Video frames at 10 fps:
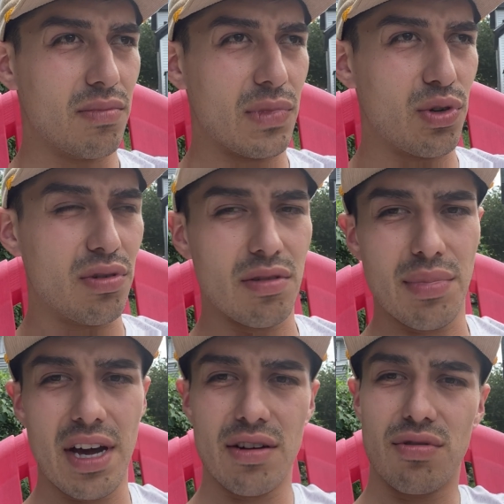Going
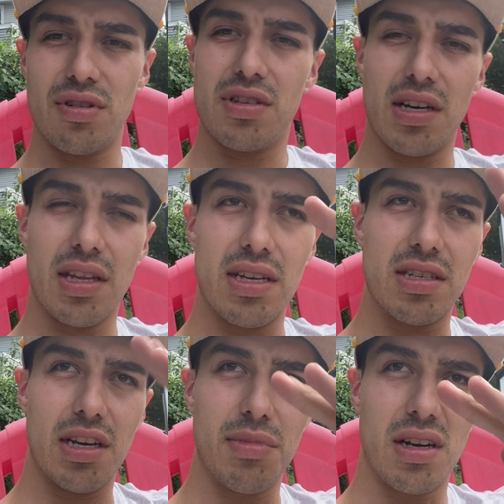backwards on that
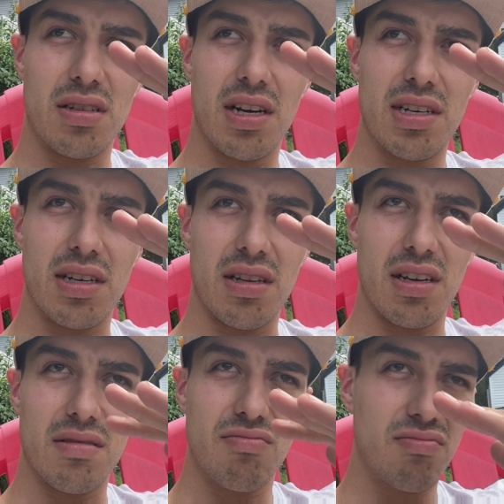same incline at
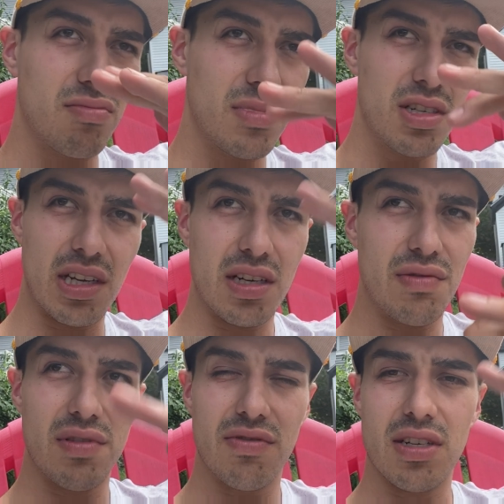like 10 to
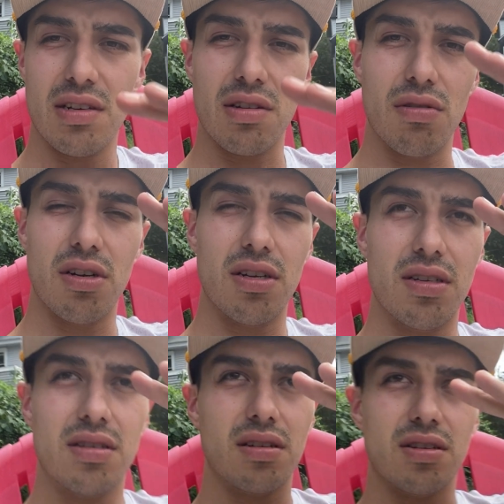15
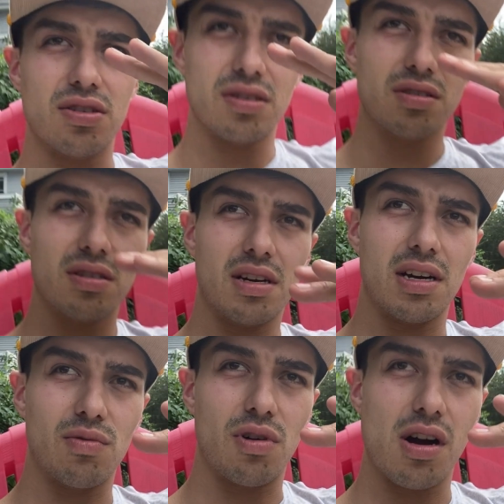degrees and just
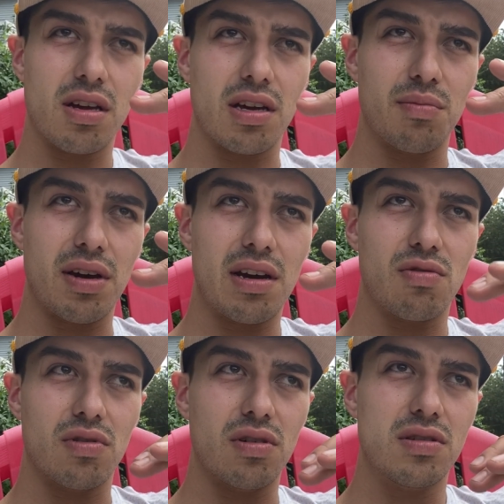kind of walking
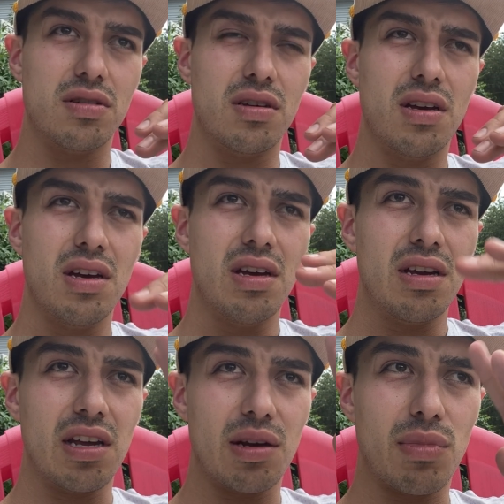backwards,
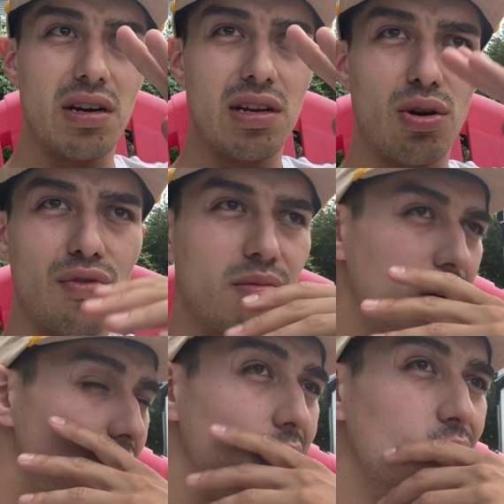getting my knee over
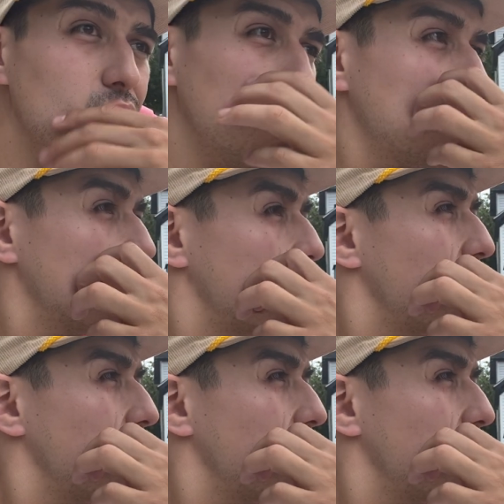my toe, which